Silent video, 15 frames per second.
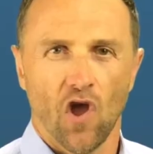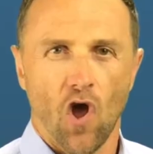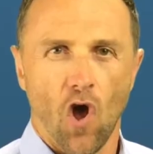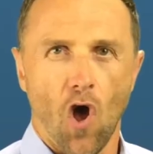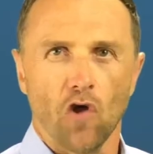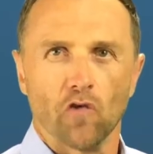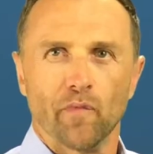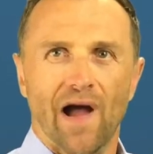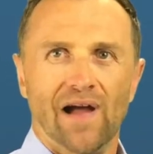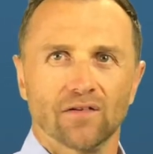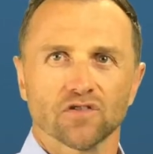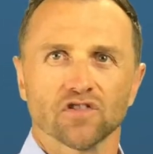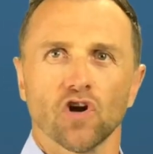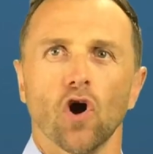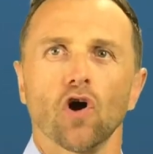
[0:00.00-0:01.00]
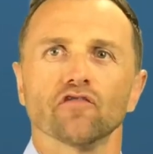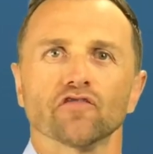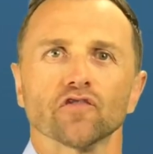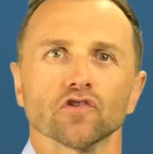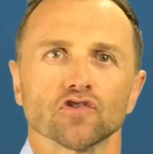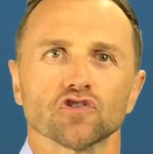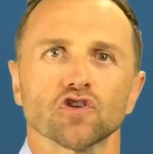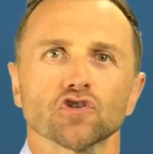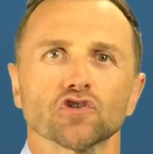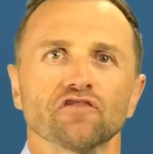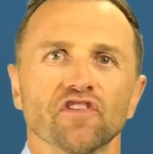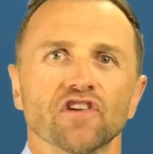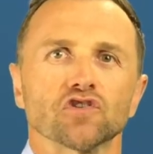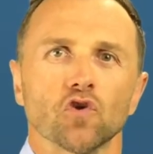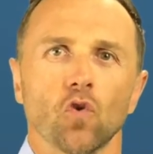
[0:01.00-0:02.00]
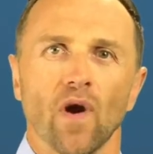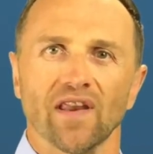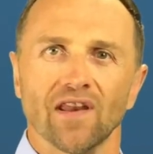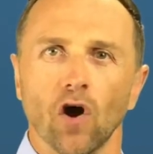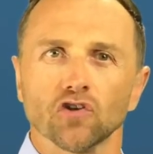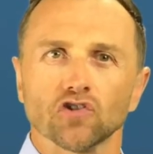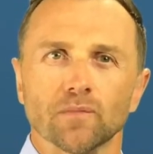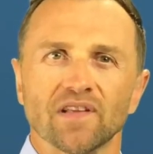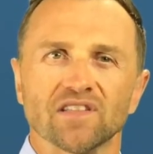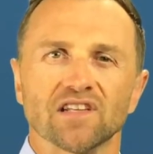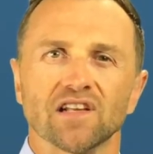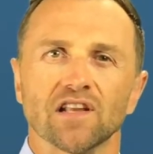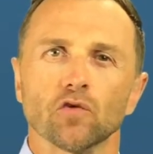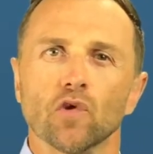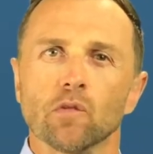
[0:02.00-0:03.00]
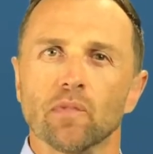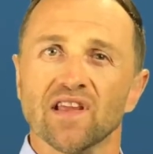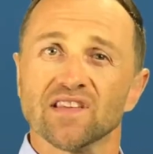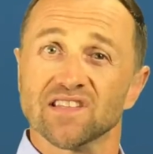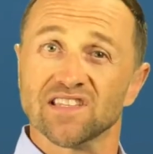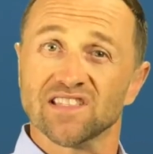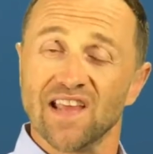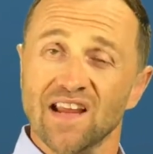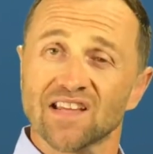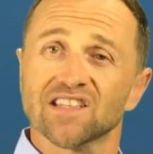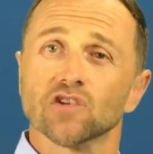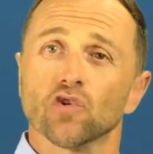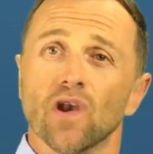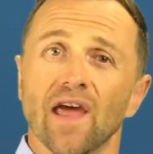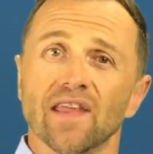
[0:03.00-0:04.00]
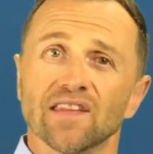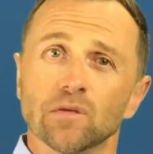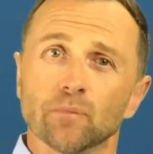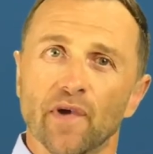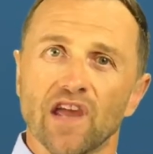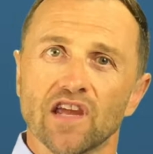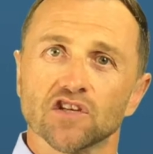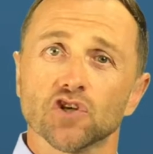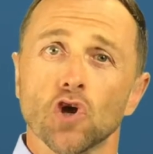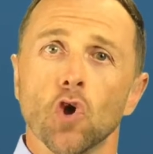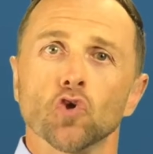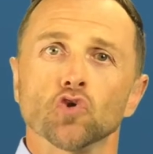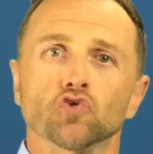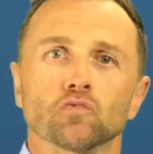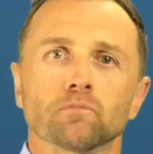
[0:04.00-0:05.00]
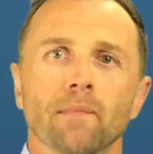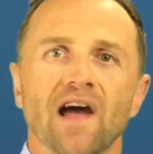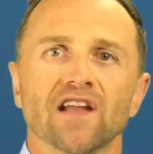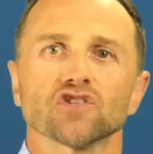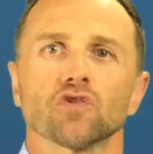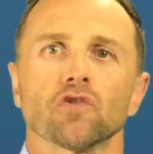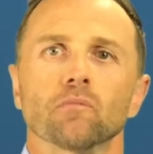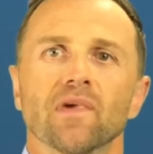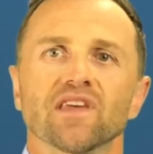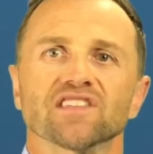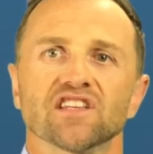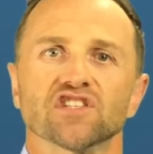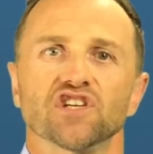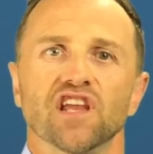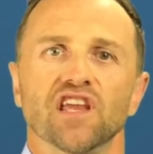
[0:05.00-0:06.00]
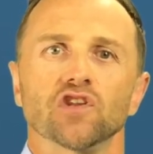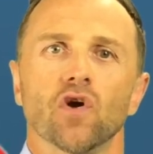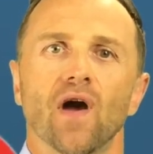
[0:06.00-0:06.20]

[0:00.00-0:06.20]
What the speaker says: Unbounce offers such a feature where it automatically replaces text in your landing page to match the message in your